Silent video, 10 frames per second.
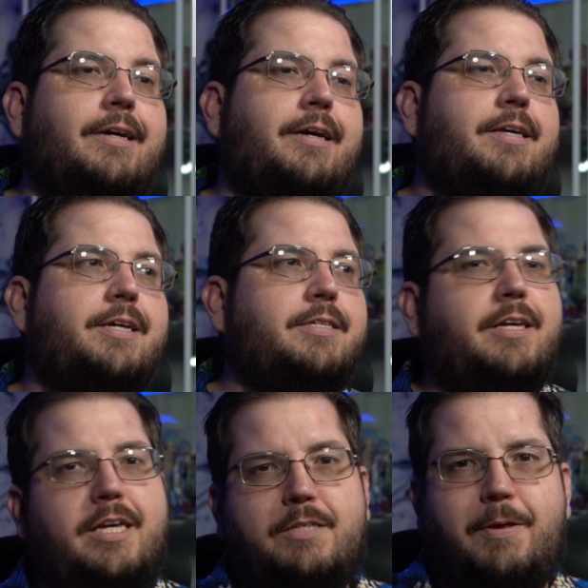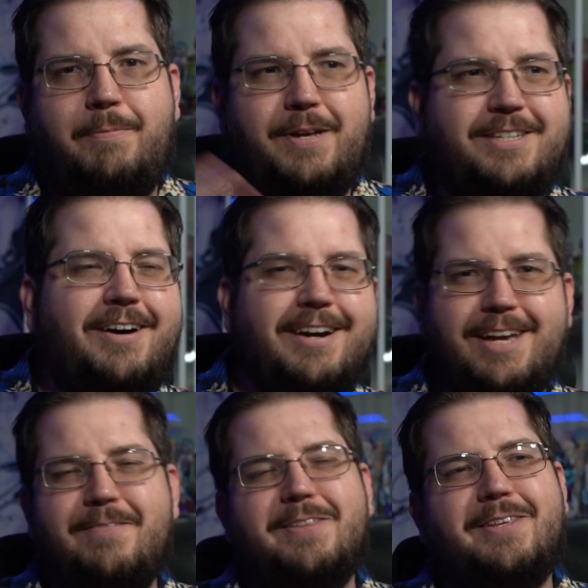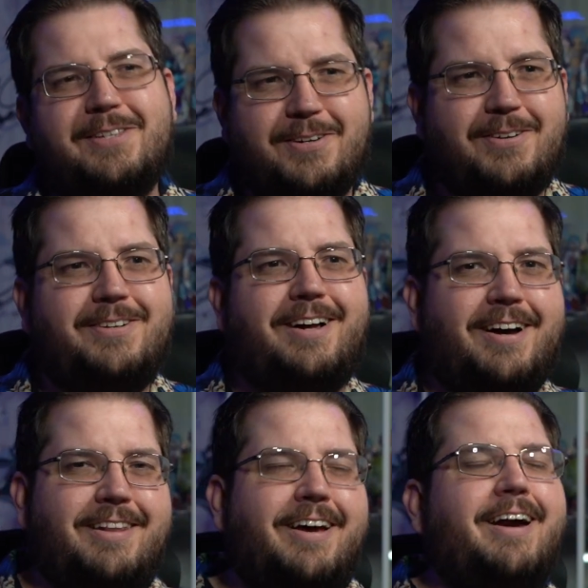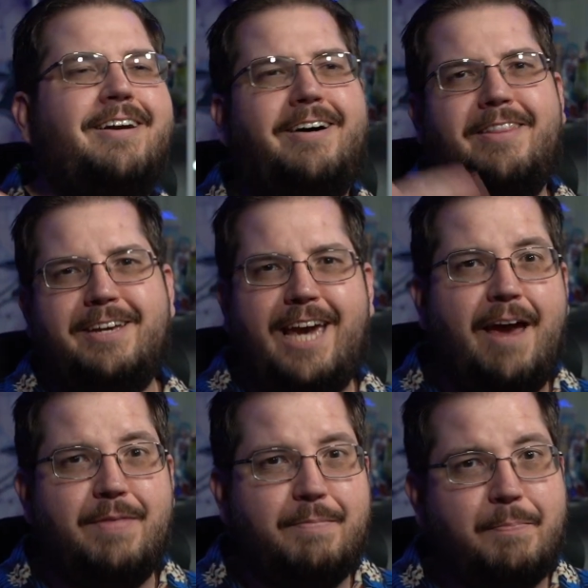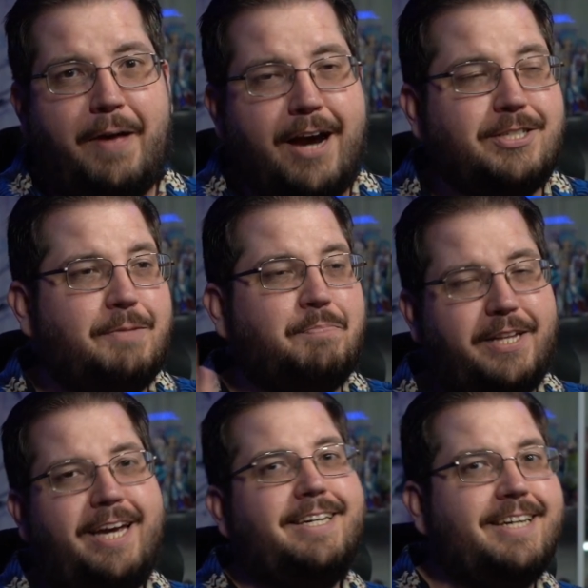He says that he's been talking with this girl online on the game they've been actually playing